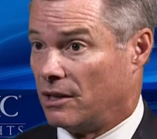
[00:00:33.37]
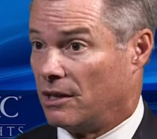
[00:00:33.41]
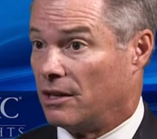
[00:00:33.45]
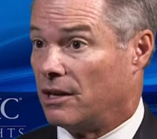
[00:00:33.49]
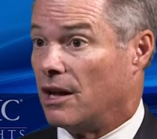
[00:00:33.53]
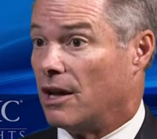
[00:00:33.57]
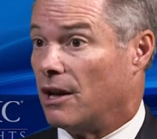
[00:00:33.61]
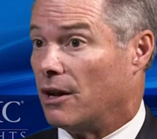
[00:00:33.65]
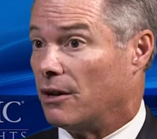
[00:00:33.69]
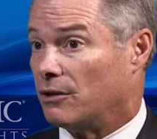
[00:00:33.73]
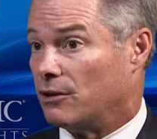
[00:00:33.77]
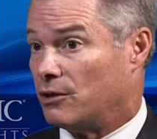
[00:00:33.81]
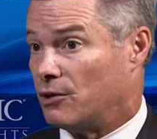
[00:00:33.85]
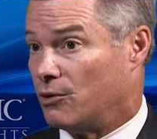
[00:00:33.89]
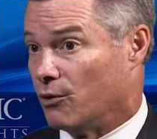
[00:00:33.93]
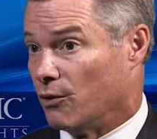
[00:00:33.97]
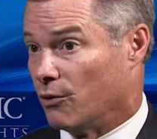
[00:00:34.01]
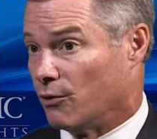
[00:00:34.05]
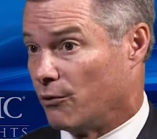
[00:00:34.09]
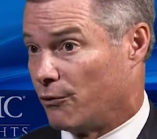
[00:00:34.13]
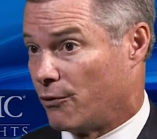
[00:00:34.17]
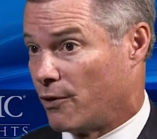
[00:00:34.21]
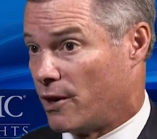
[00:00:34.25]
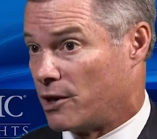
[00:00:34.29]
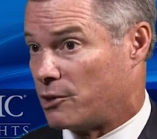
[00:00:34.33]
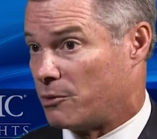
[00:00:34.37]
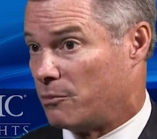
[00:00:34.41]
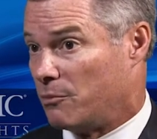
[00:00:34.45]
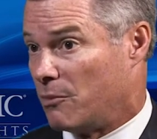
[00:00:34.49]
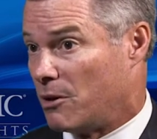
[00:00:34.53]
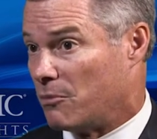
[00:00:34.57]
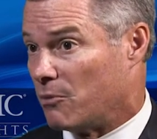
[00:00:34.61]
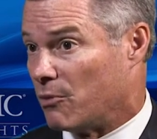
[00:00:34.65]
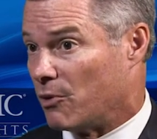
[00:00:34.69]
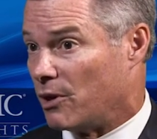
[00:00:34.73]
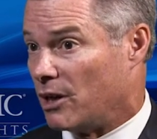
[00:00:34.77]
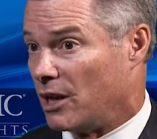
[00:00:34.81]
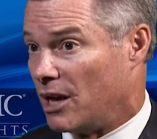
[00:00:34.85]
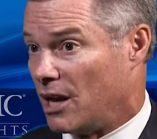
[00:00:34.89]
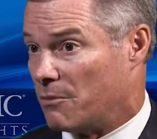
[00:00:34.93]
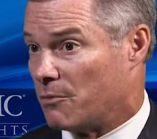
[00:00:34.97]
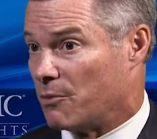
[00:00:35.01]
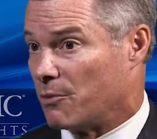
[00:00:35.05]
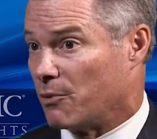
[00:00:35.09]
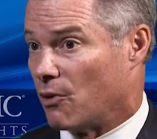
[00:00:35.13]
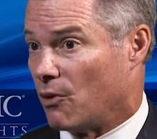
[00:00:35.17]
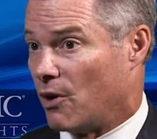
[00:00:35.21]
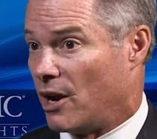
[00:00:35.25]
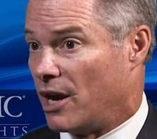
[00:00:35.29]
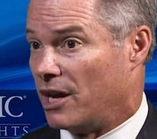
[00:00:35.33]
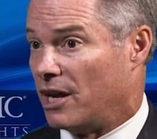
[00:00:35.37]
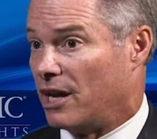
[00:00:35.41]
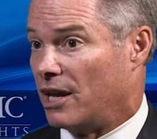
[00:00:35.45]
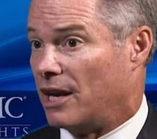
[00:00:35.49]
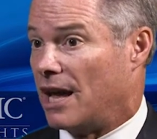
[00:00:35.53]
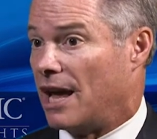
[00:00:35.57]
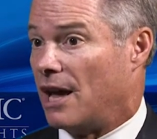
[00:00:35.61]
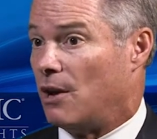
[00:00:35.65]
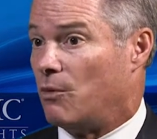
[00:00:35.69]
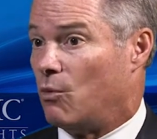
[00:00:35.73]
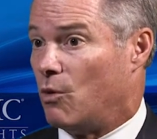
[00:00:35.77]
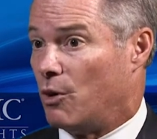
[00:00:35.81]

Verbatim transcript: Now, to refresh memory, empa had had